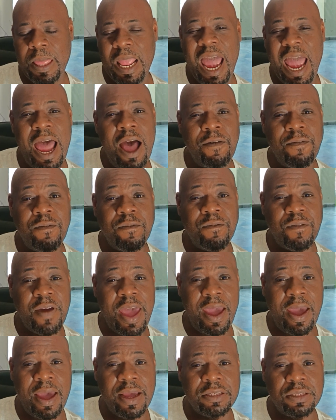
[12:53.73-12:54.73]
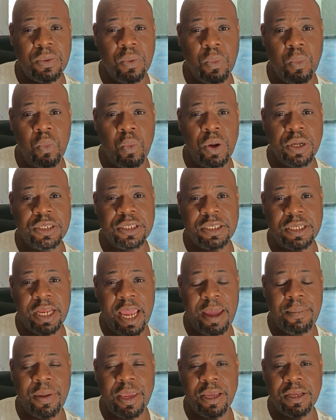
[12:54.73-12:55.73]
How fast would
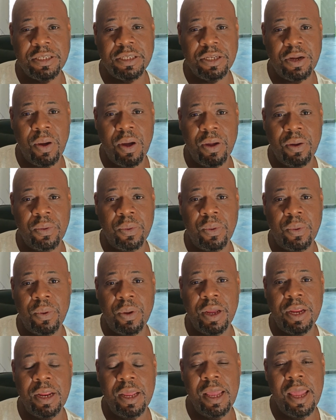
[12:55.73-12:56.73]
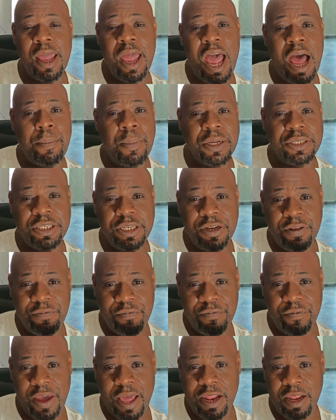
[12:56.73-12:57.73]
Zambia start growing? How much
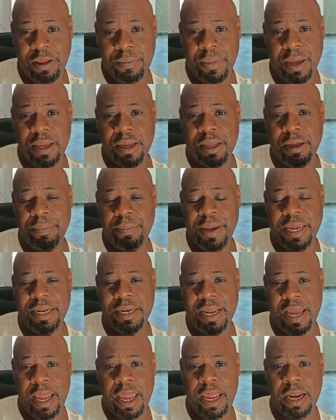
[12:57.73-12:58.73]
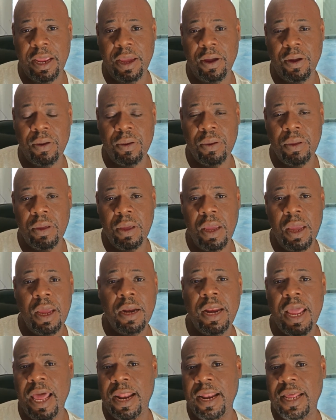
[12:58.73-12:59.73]
development could be done here?
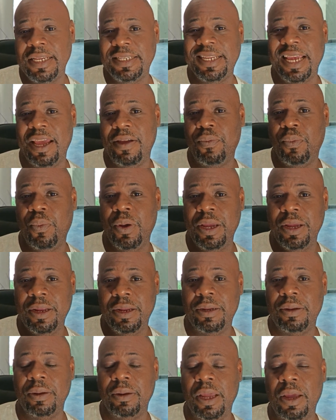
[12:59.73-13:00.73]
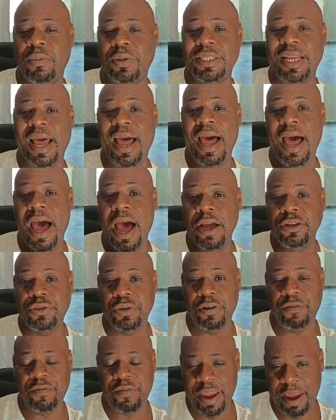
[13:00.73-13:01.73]
Now, let's say if it was
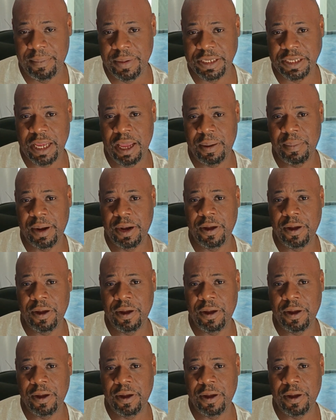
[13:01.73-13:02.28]
100 families coming